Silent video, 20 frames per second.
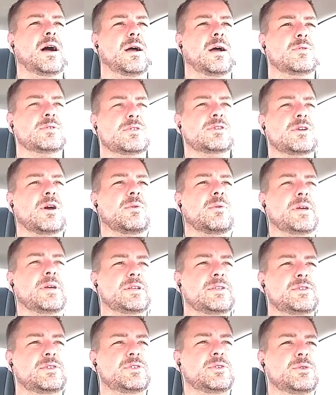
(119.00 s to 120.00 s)
I was
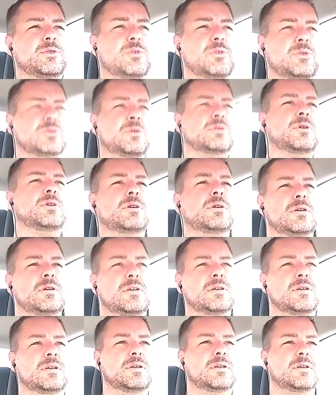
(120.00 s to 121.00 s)
going to
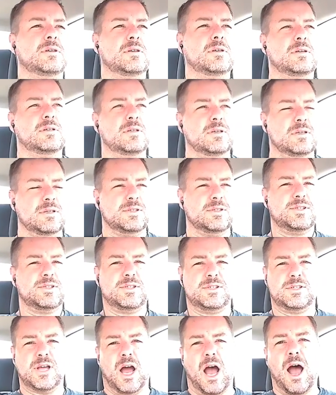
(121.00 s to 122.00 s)

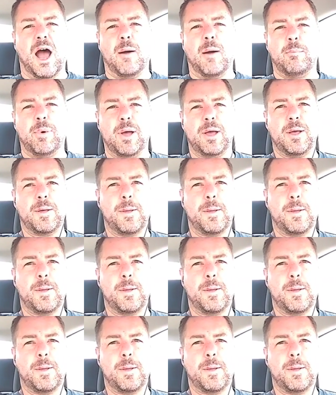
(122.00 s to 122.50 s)
stop